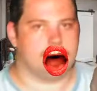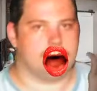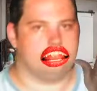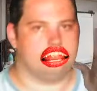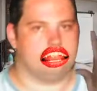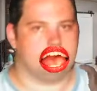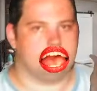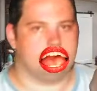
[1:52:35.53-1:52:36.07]

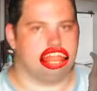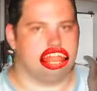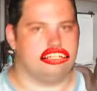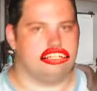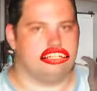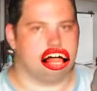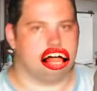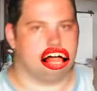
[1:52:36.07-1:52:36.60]
being
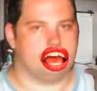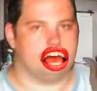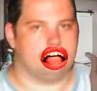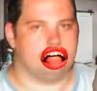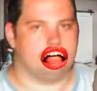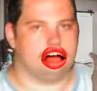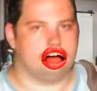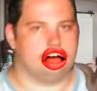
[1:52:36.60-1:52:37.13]
respectful as a
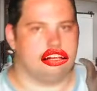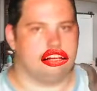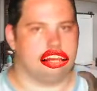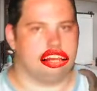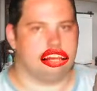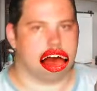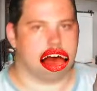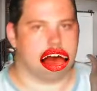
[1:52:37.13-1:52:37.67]
friend.
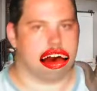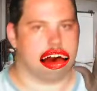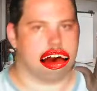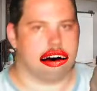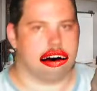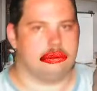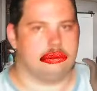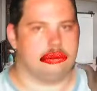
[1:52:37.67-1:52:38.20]
After you had
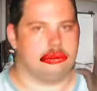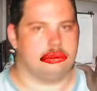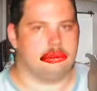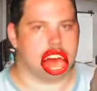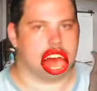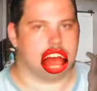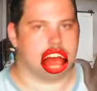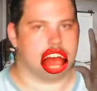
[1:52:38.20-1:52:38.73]
mentioned that
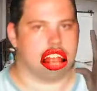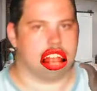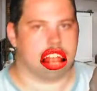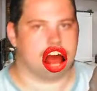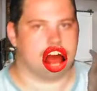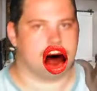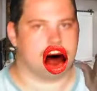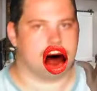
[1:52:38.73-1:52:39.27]
and that you didn't
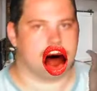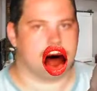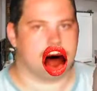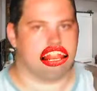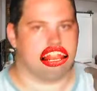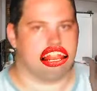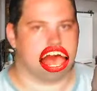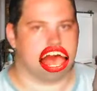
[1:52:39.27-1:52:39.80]
want to be,
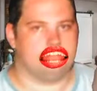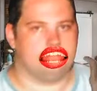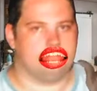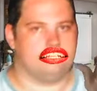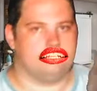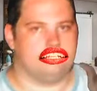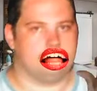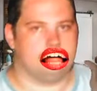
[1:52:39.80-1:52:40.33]
you
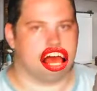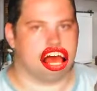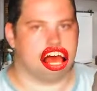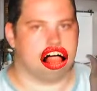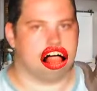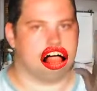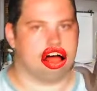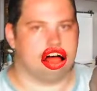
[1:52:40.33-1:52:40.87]
didn't want to
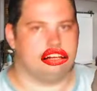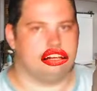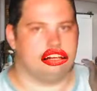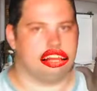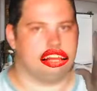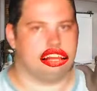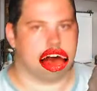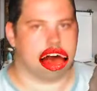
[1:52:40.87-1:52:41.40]
talk about all the
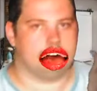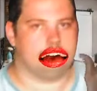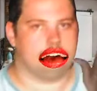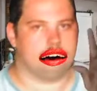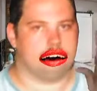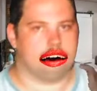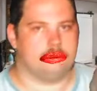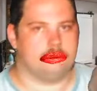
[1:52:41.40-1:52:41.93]
videos you
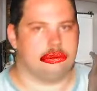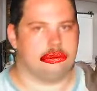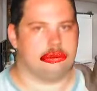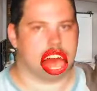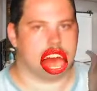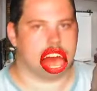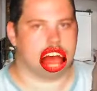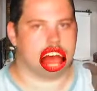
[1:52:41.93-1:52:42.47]
made.
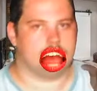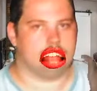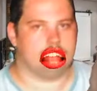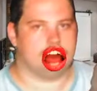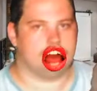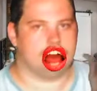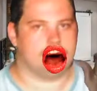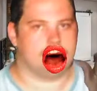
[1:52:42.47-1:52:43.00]
I kind of just
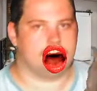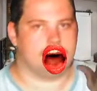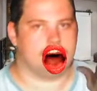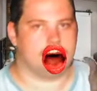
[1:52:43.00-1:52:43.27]
didn't.